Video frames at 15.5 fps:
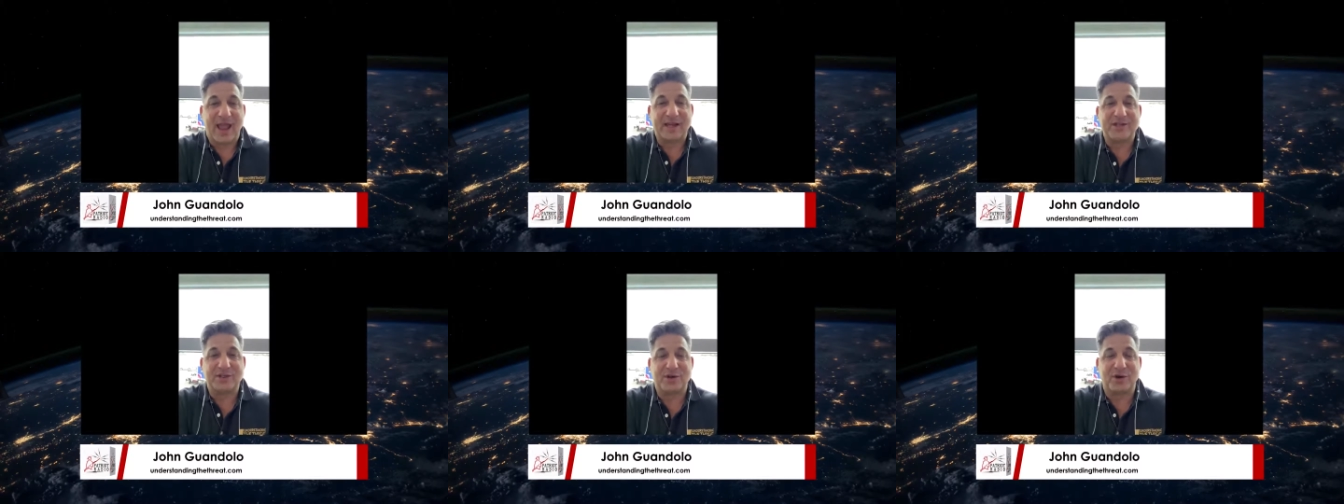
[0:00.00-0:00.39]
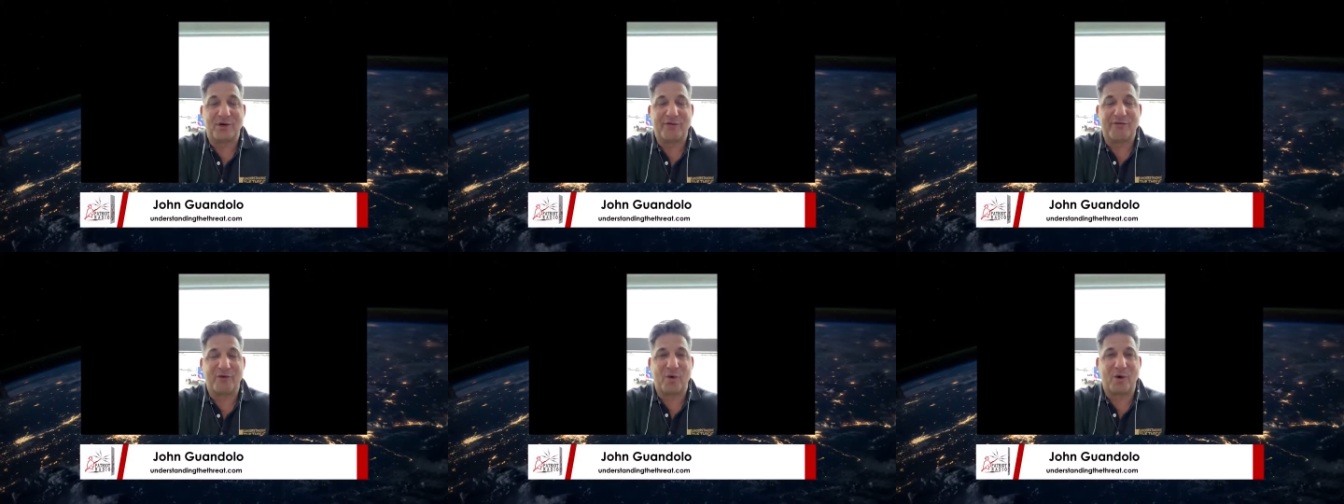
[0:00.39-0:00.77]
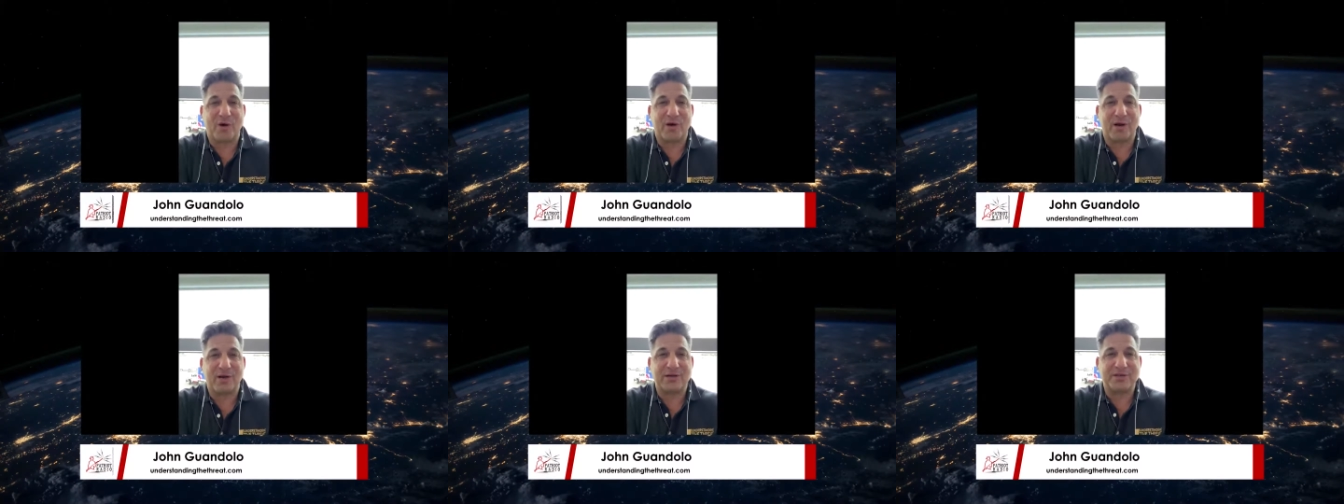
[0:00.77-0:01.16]
And so
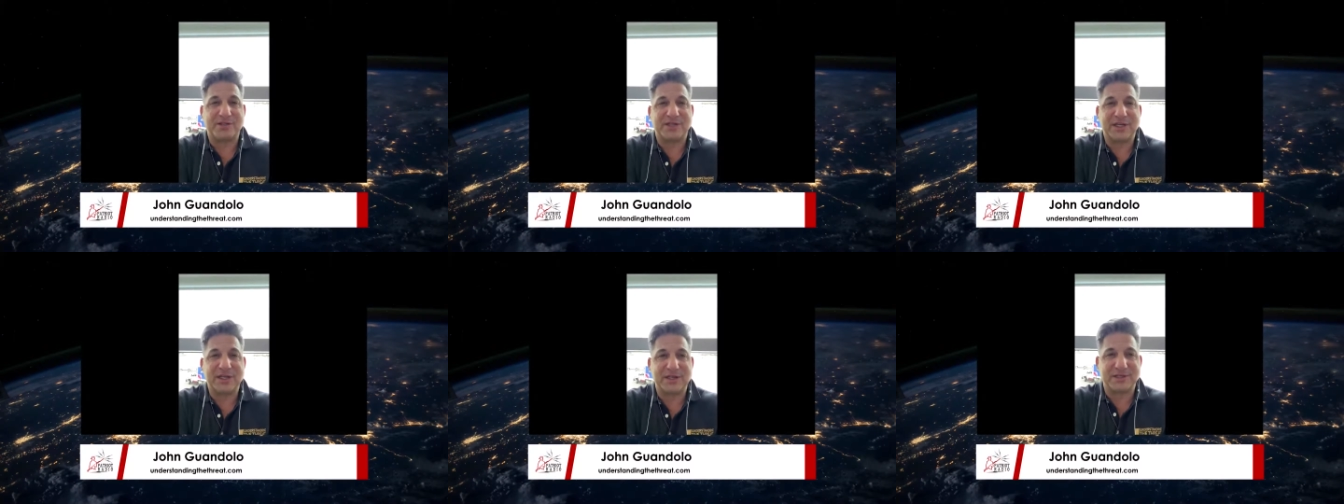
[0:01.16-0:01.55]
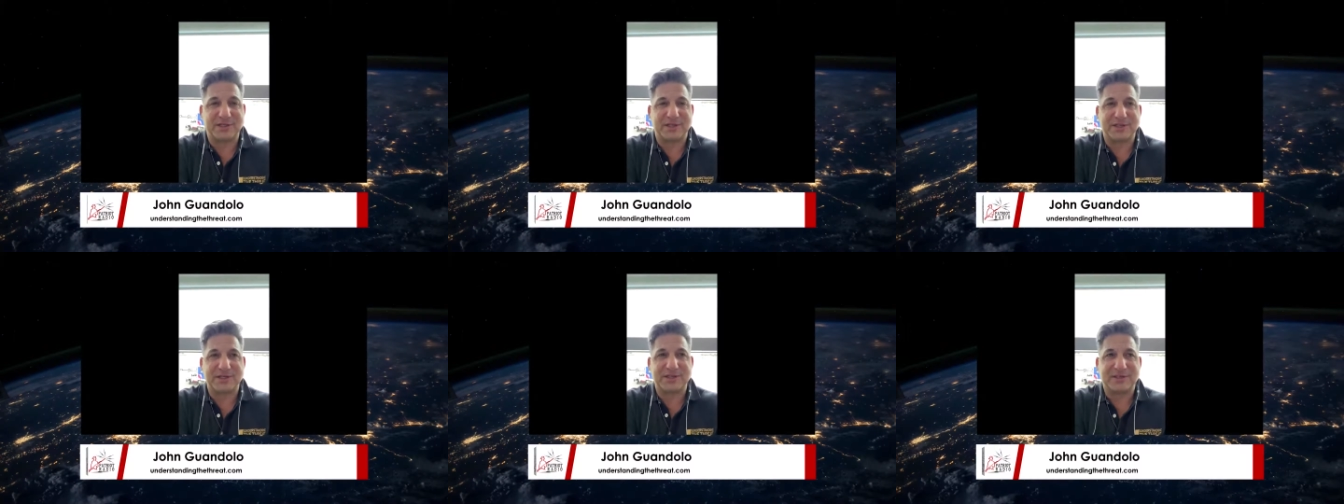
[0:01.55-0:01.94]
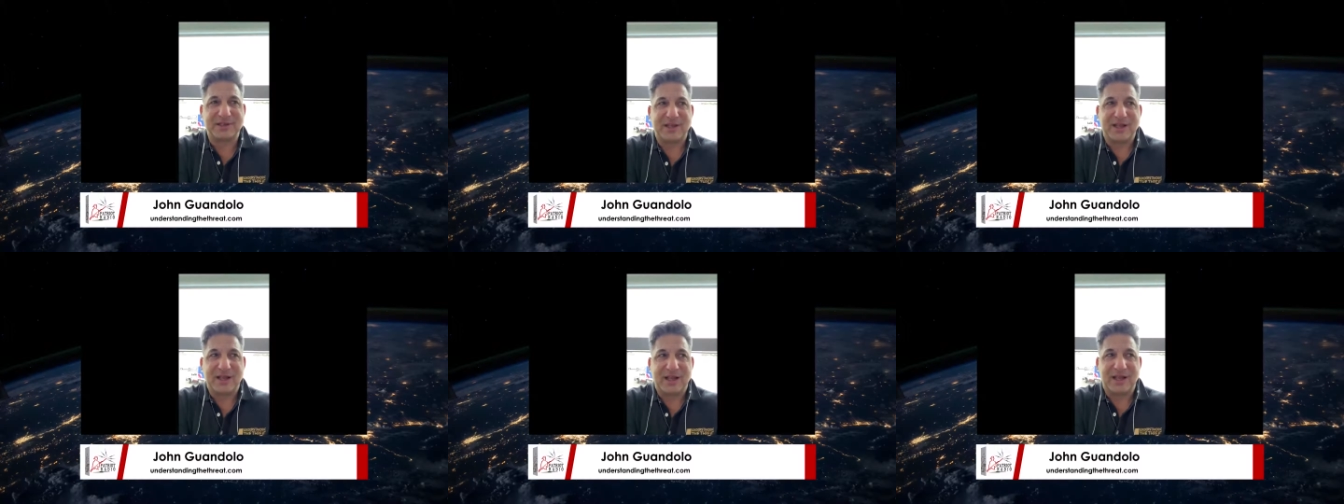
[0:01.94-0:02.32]
for citizens,